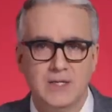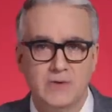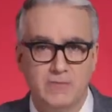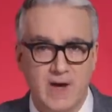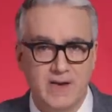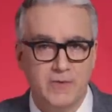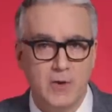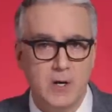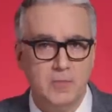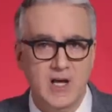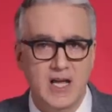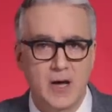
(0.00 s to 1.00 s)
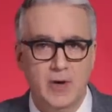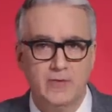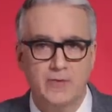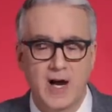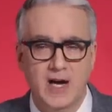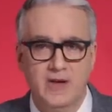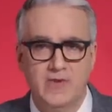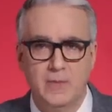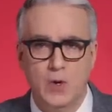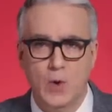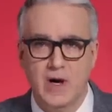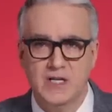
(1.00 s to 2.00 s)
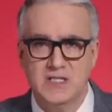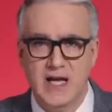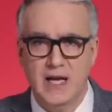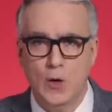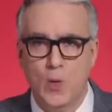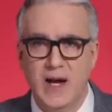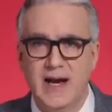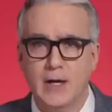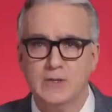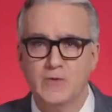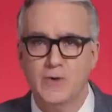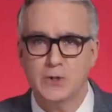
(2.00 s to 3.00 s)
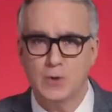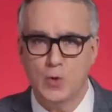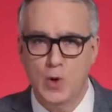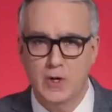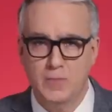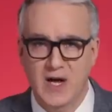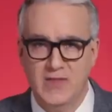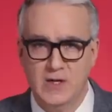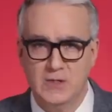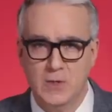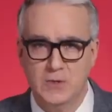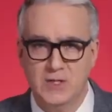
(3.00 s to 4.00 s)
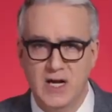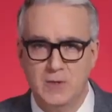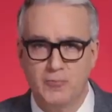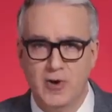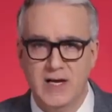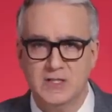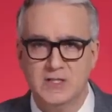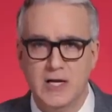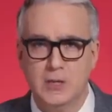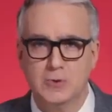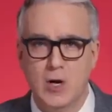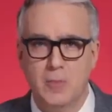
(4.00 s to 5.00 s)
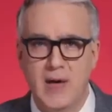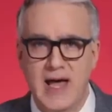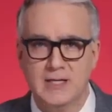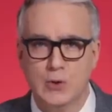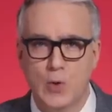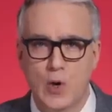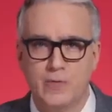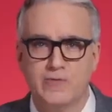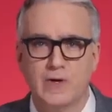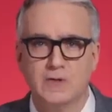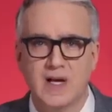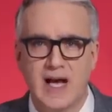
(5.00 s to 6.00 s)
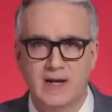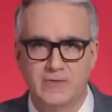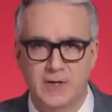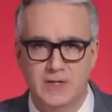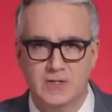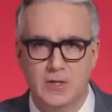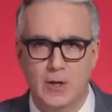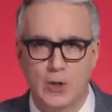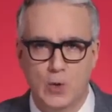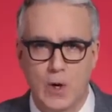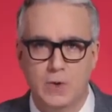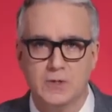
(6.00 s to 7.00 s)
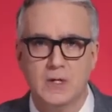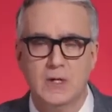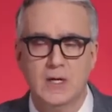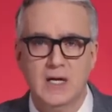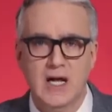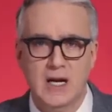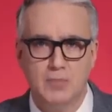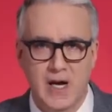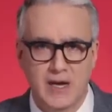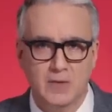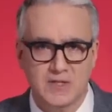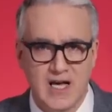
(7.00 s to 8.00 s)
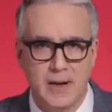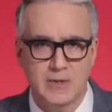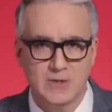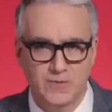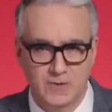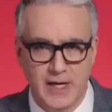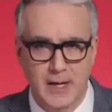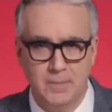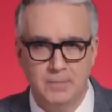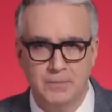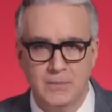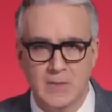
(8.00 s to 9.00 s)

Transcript: As of 5:30 p.m. on Friday, February 10, a White House official quoted by the Associated Press said Trump has, quote, full confidence, unquote, in Michael Thomas Flynn.